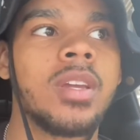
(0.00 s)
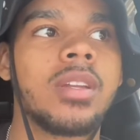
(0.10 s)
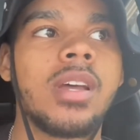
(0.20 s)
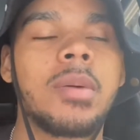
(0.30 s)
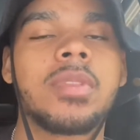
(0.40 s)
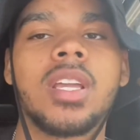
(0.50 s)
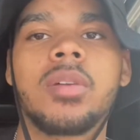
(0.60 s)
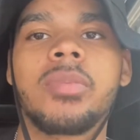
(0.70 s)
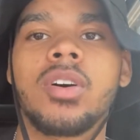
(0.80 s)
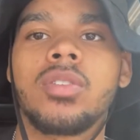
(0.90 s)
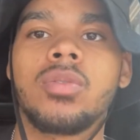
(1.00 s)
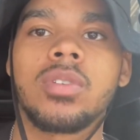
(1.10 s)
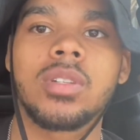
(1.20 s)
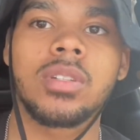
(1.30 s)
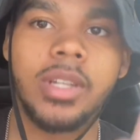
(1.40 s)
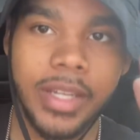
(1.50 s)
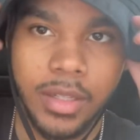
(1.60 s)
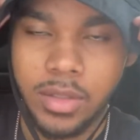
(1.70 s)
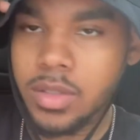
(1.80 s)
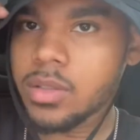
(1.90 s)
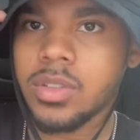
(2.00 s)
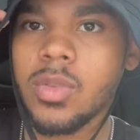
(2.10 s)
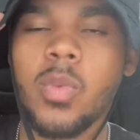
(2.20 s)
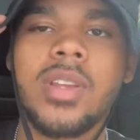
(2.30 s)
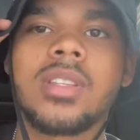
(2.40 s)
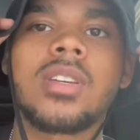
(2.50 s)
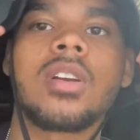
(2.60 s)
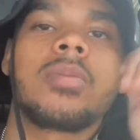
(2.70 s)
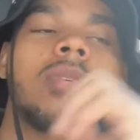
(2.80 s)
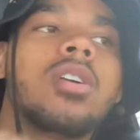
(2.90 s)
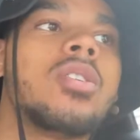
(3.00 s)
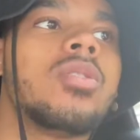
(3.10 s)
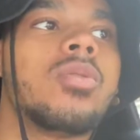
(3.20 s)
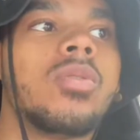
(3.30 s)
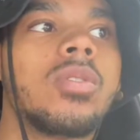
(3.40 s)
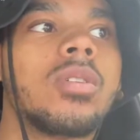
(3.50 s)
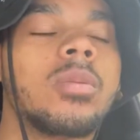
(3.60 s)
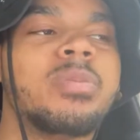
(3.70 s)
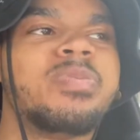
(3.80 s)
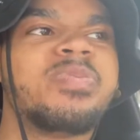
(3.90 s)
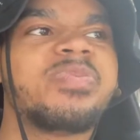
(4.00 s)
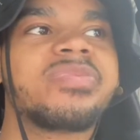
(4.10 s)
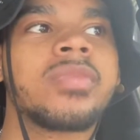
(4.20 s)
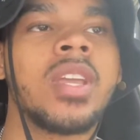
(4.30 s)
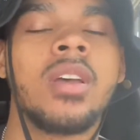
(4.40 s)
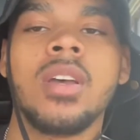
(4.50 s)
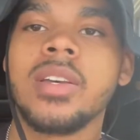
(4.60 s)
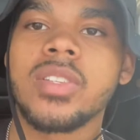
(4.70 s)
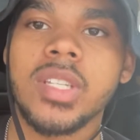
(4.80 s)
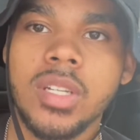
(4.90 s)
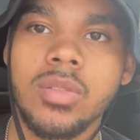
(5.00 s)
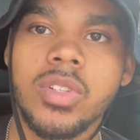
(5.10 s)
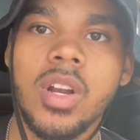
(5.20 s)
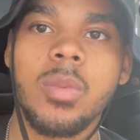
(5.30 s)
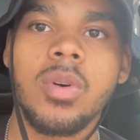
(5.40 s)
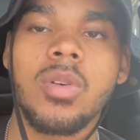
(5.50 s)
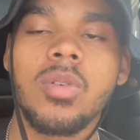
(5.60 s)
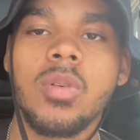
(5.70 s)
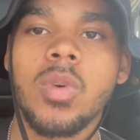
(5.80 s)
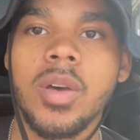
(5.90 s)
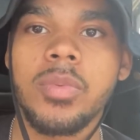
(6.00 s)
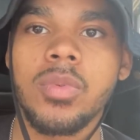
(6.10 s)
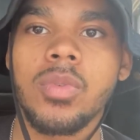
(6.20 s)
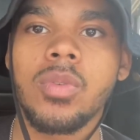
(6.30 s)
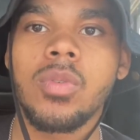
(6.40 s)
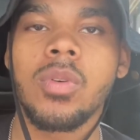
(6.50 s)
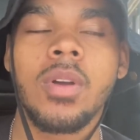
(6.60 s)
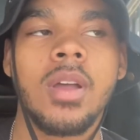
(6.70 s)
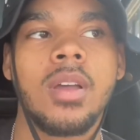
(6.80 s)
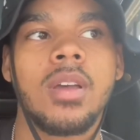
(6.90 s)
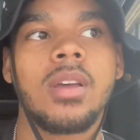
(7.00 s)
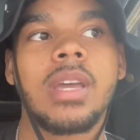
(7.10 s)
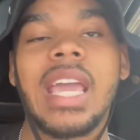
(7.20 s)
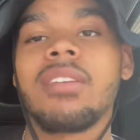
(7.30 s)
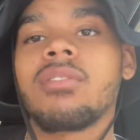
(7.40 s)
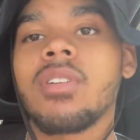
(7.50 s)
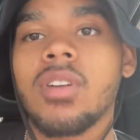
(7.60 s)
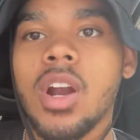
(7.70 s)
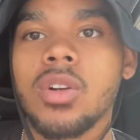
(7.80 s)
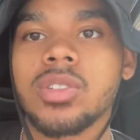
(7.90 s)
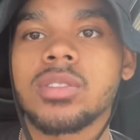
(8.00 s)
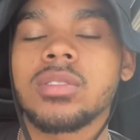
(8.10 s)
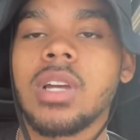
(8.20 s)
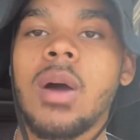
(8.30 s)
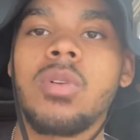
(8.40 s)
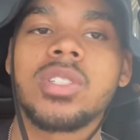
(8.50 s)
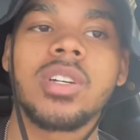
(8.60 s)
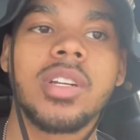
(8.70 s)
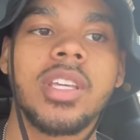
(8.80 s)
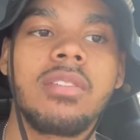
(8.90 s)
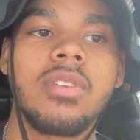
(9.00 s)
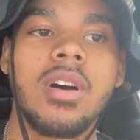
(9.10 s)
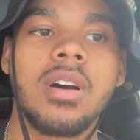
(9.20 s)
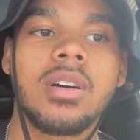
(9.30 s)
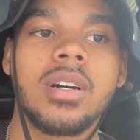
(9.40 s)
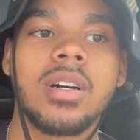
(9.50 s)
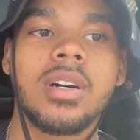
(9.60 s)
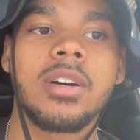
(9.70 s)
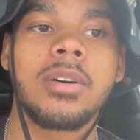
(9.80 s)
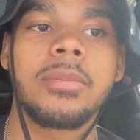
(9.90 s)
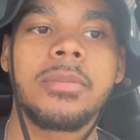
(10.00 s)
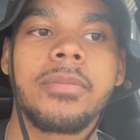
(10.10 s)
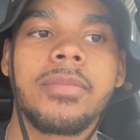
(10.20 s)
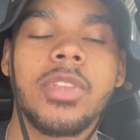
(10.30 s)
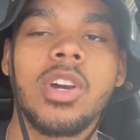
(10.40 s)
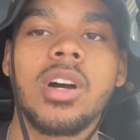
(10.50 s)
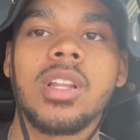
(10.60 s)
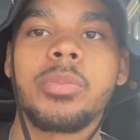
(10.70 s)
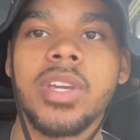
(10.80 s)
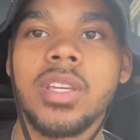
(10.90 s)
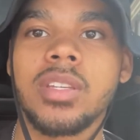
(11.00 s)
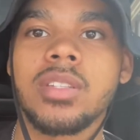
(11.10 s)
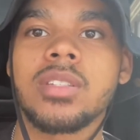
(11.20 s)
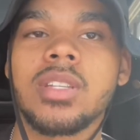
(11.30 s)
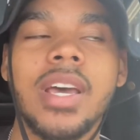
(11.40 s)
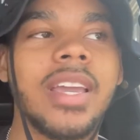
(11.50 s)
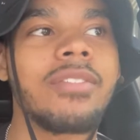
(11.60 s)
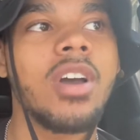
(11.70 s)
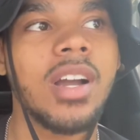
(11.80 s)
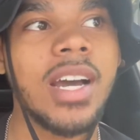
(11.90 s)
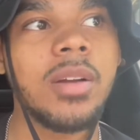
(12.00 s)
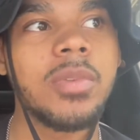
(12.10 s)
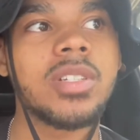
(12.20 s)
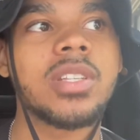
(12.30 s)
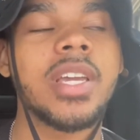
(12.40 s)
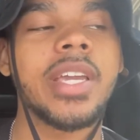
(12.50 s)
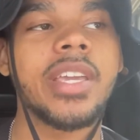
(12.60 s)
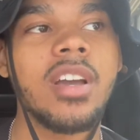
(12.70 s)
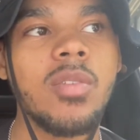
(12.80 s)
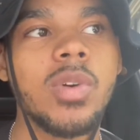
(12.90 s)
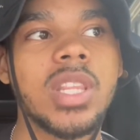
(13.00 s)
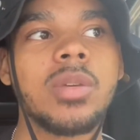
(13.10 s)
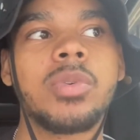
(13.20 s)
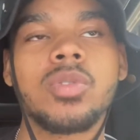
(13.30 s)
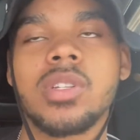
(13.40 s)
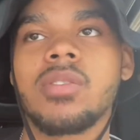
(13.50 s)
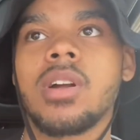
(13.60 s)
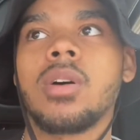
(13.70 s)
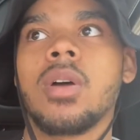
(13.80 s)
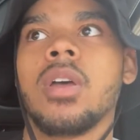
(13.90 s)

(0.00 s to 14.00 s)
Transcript: Now I'm thinking about doing like twin turbo or single turbo or Whipple, even Roush. I want y'all to give y'all y'all opinions. Like if y'all got a Mustang and y'all went the boosted route,